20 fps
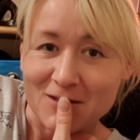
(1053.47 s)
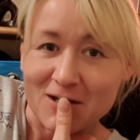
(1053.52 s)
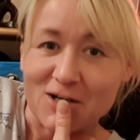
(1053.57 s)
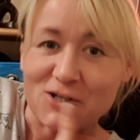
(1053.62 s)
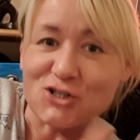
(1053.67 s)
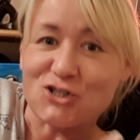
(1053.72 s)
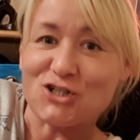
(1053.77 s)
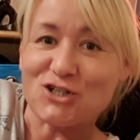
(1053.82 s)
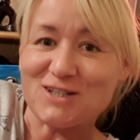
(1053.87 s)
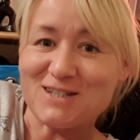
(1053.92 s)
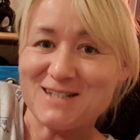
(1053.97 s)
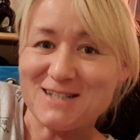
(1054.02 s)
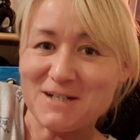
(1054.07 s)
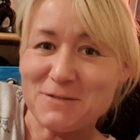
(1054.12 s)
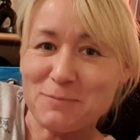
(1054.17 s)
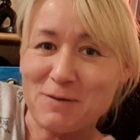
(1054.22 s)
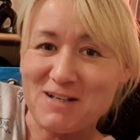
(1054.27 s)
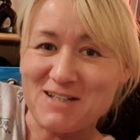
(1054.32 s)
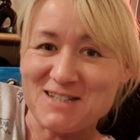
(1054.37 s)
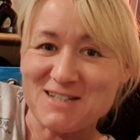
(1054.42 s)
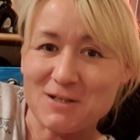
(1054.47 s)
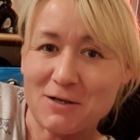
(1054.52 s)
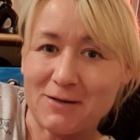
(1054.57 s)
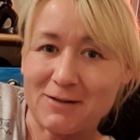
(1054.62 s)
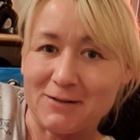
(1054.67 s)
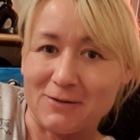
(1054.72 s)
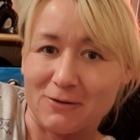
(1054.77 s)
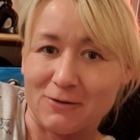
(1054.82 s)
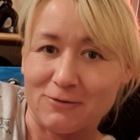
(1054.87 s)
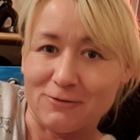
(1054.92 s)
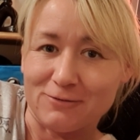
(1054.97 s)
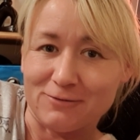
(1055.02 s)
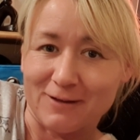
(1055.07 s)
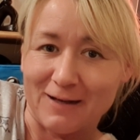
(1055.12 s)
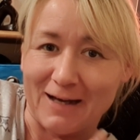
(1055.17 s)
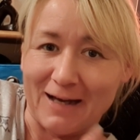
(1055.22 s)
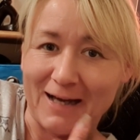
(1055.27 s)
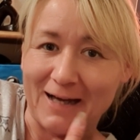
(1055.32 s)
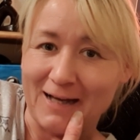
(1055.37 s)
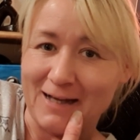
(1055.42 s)
I just did my sign off,
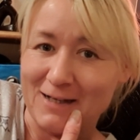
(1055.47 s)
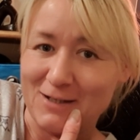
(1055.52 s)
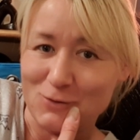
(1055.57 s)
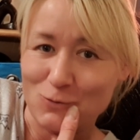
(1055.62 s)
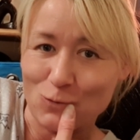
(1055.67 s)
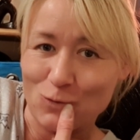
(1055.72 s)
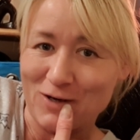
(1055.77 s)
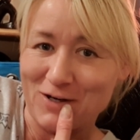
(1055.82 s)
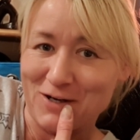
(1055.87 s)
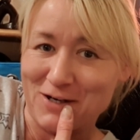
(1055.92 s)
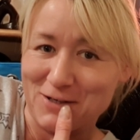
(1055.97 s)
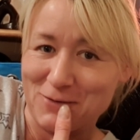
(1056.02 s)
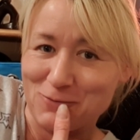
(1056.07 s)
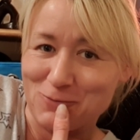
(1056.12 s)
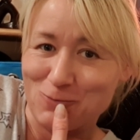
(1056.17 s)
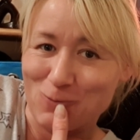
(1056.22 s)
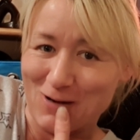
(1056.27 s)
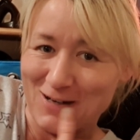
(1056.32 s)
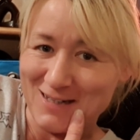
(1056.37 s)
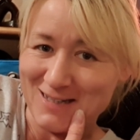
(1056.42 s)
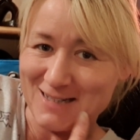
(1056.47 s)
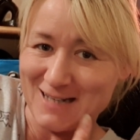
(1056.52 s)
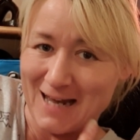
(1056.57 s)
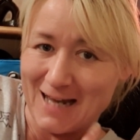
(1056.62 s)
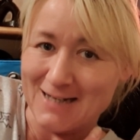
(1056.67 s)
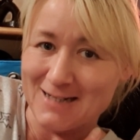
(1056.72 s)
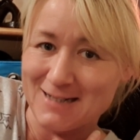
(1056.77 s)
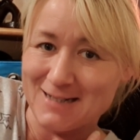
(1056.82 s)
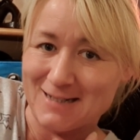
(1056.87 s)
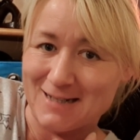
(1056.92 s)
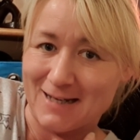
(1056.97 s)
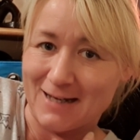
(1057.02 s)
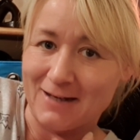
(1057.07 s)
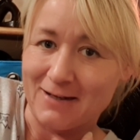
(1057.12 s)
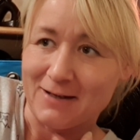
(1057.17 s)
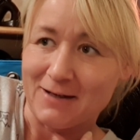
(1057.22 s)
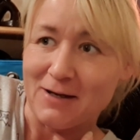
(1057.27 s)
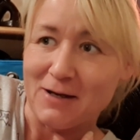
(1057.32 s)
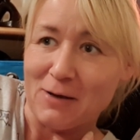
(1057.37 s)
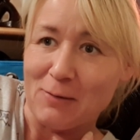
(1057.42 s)
and when I went to edit
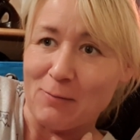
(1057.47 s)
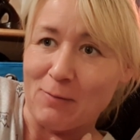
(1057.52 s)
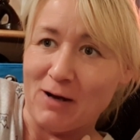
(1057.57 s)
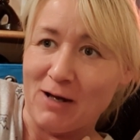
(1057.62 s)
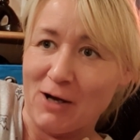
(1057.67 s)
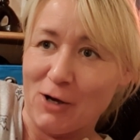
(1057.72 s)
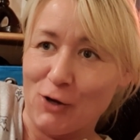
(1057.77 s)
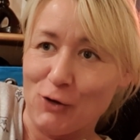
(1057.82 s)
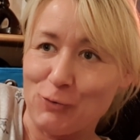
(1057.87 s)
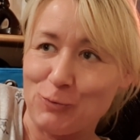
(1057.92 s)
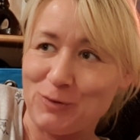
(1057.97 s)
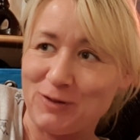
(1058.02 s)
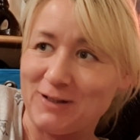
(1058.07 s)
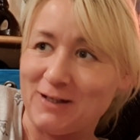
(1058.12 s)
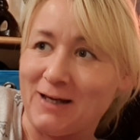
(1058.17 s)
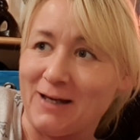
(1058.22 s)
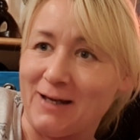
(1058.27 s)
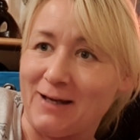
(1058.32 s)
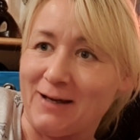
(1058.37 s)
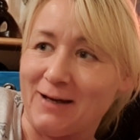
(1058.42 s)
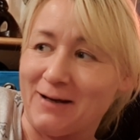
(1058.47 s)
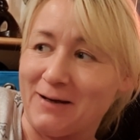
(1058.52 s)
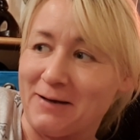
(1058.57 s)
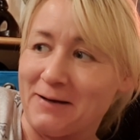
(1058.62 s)
it, my opening